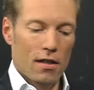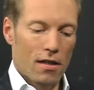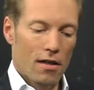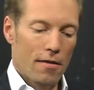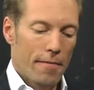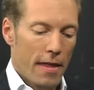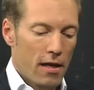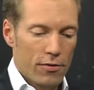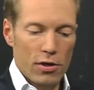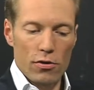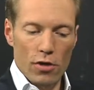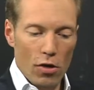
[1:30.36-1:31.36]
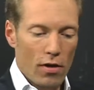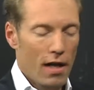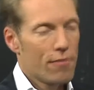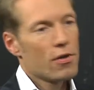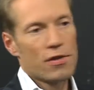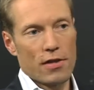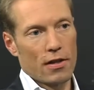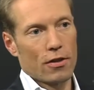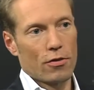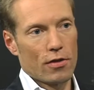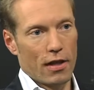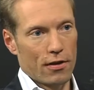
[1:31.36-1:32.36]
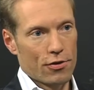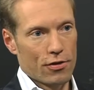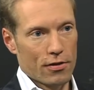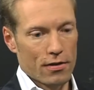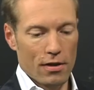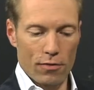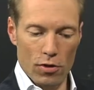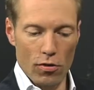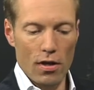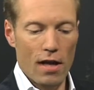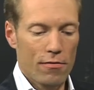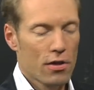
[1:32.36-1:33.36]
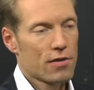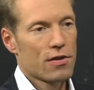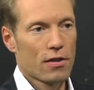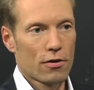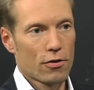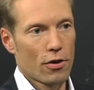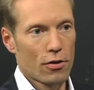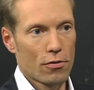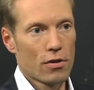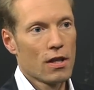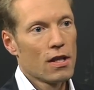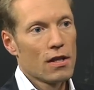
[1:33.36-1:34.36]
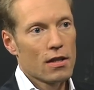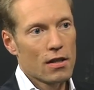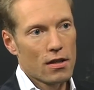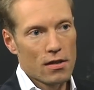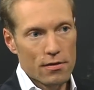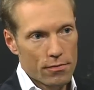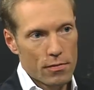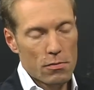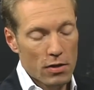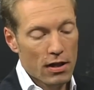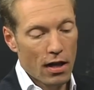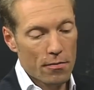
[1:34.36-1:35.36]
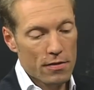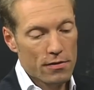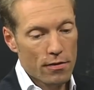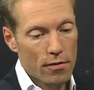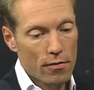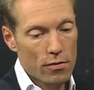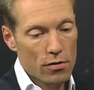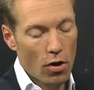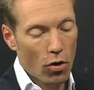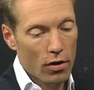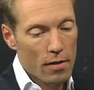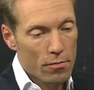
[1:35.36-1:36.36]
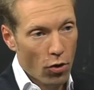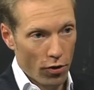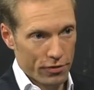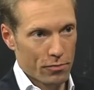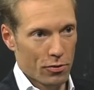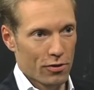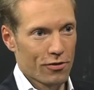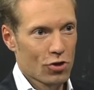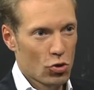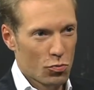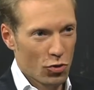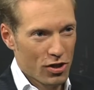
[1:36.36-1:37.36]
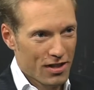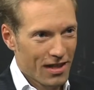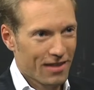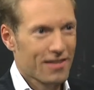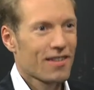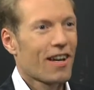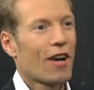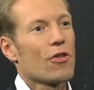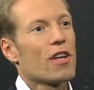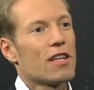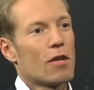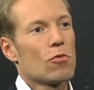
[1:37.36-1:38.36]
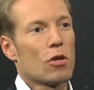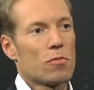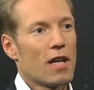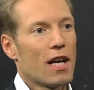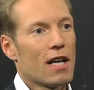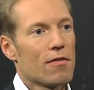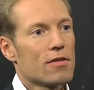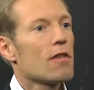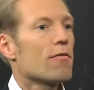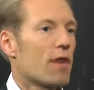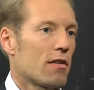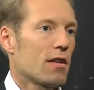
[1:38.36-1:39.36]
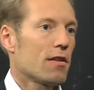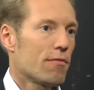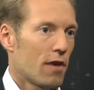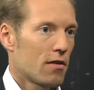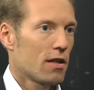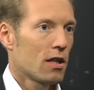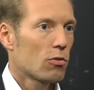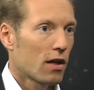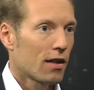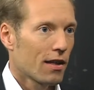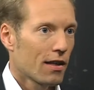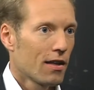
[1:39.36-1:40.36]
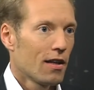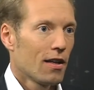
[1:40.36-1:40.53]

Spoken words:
if you know every single connection, if you know every single node, it becomes impossible to predict how that network behaves very, very quickly.